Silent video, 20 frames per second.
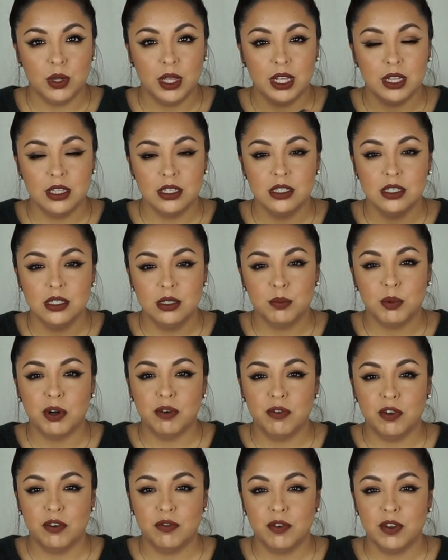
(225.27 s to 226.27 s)
Like, this is
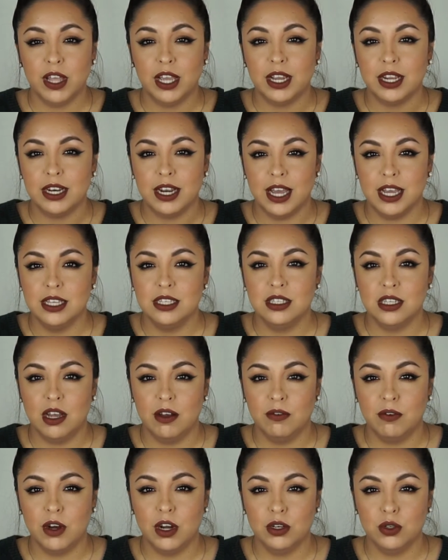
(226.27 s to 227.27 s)
perfect for like a nice
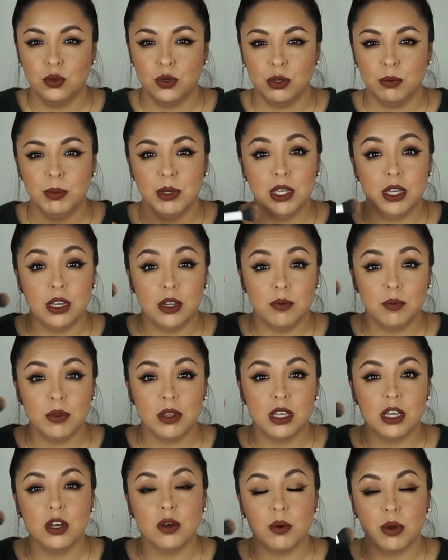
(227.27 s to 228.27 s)
soft contour, but you can
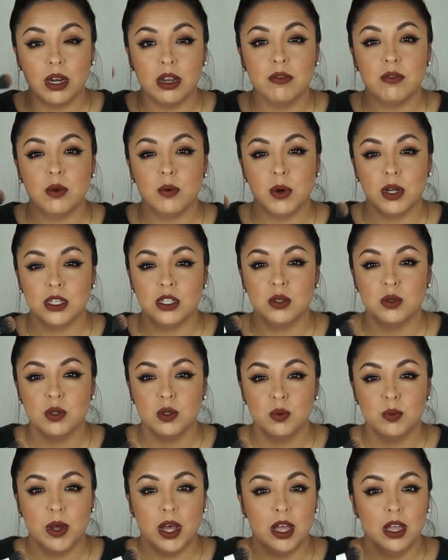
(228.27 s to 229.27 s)
really go in if you want to
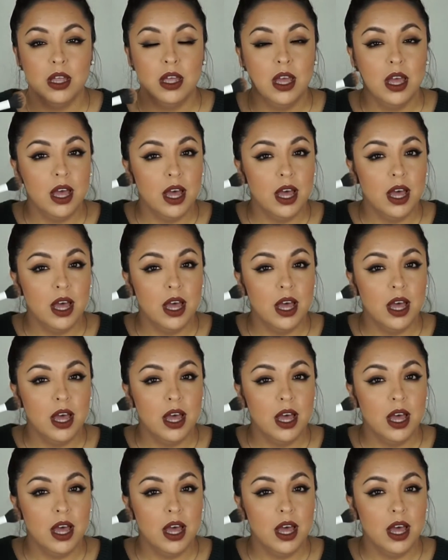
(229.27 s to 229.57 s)
as well.